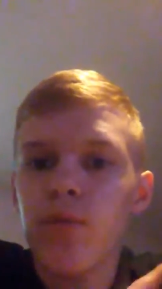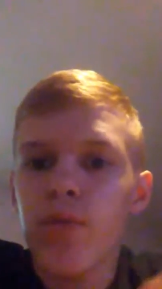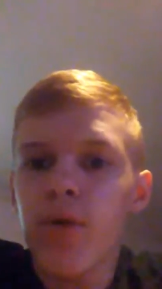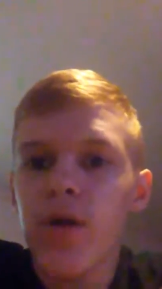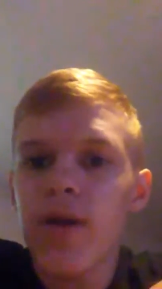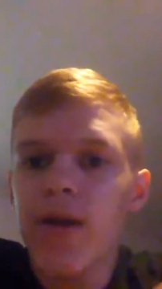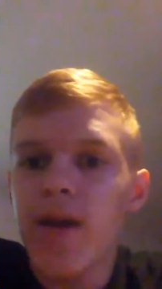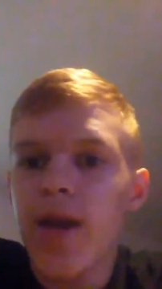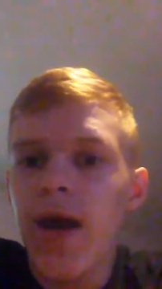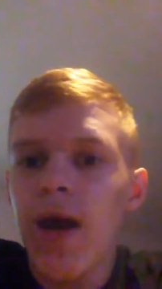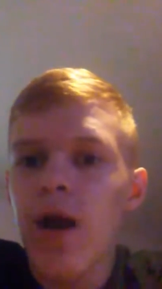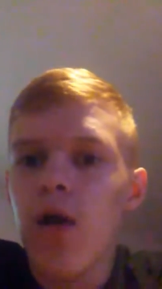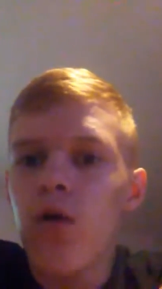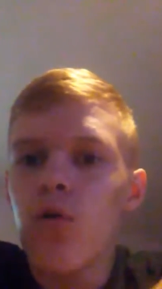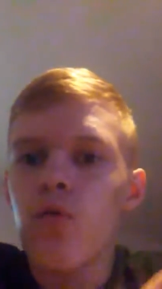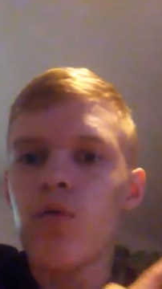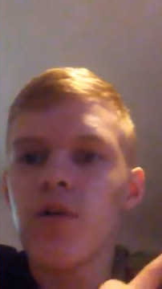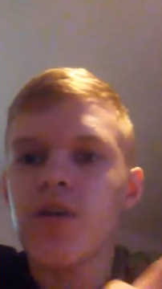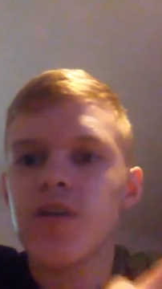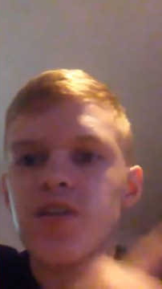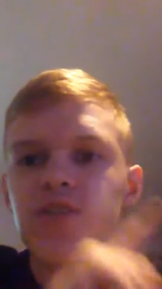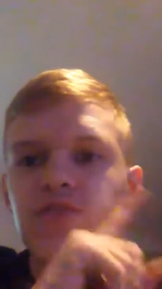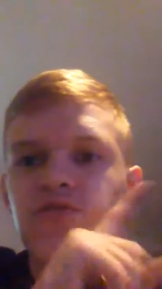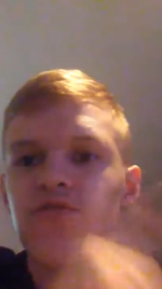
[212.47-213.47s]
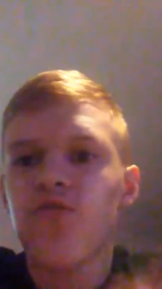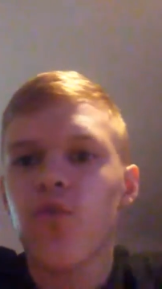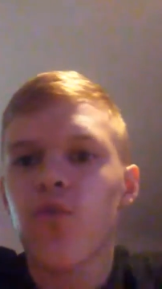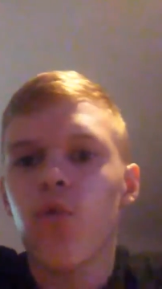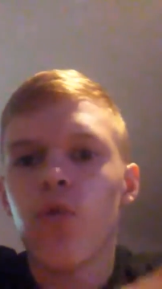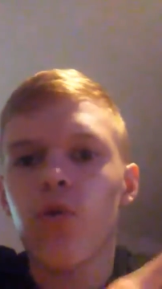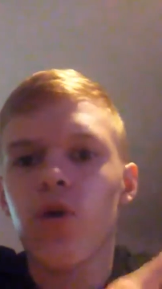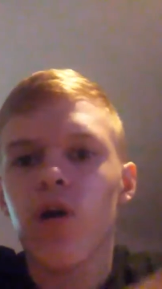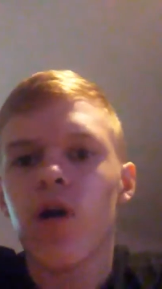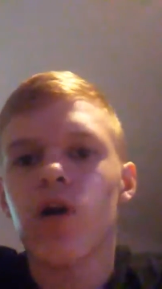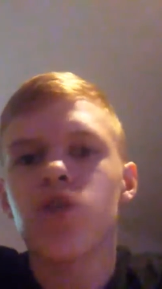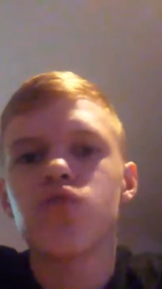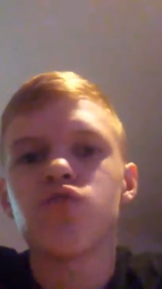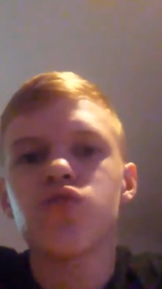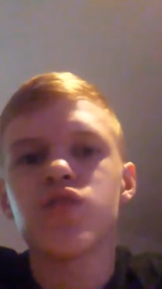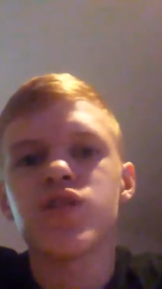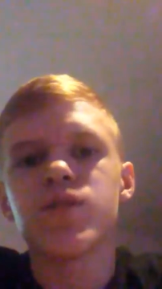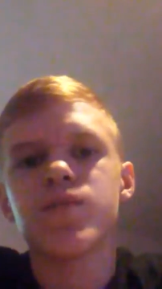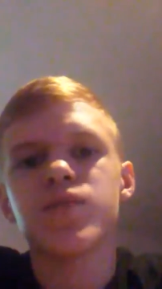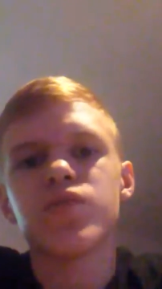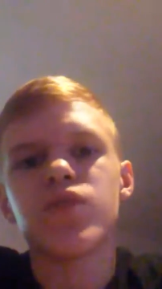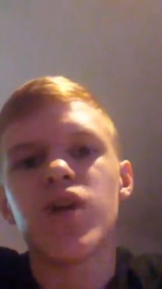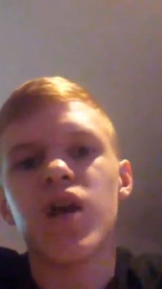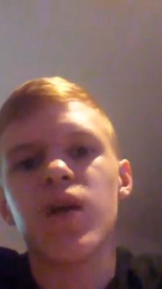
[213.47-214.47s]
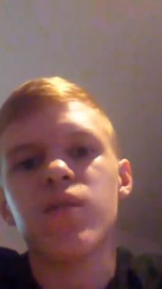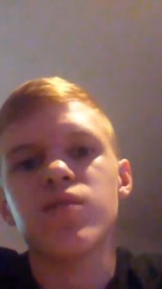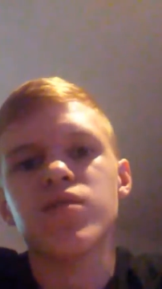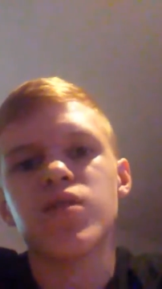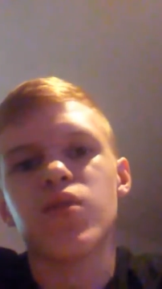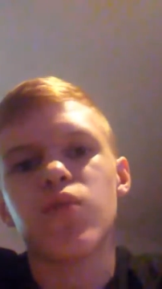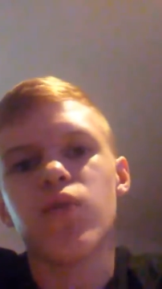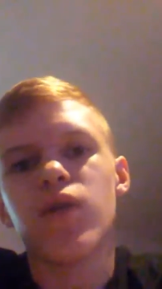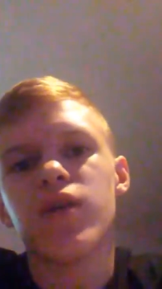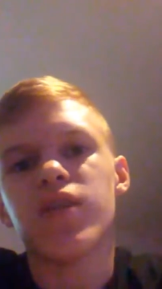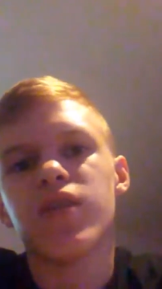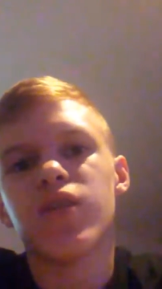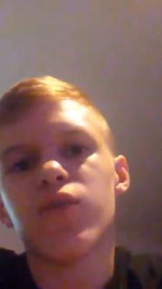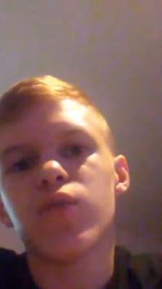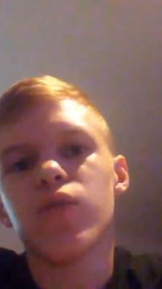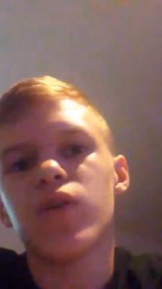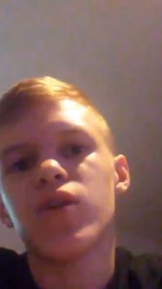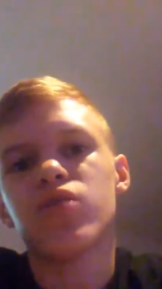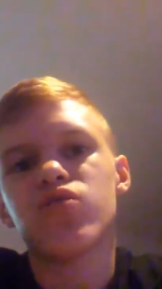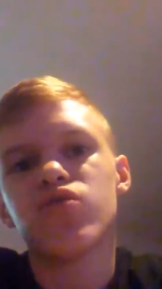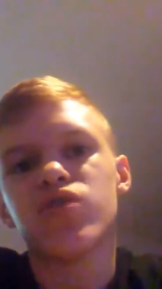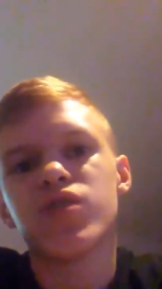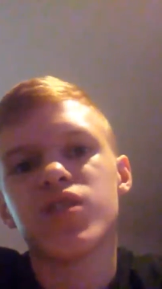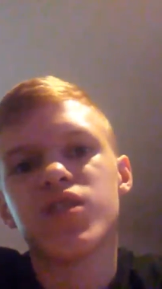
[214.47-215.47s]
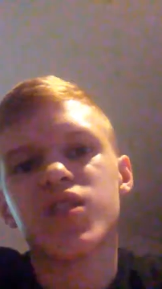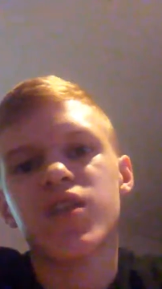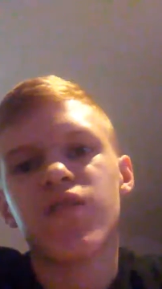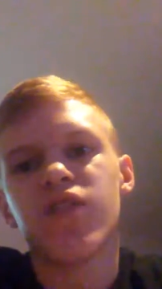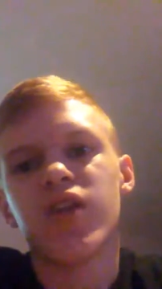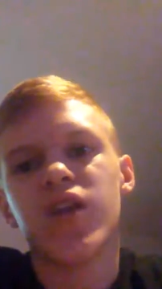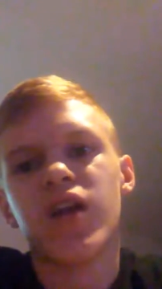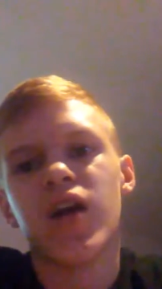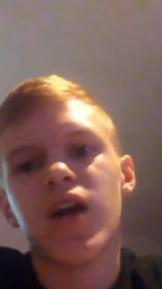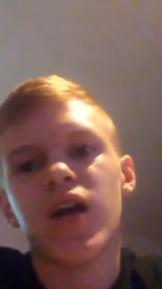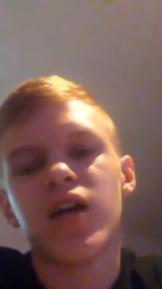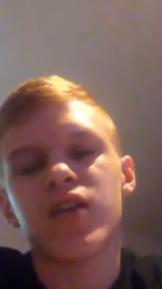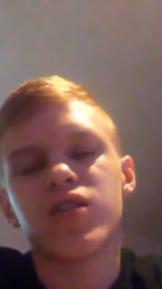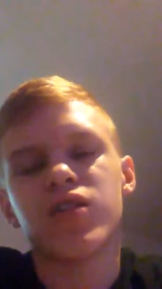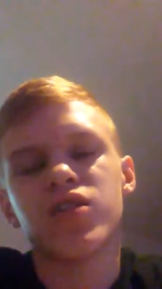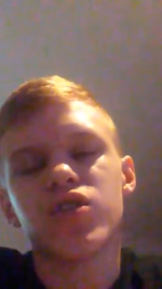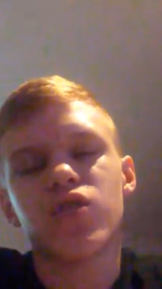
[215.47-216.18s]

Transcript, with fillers: right now is 400 subscribers, and we're at 379.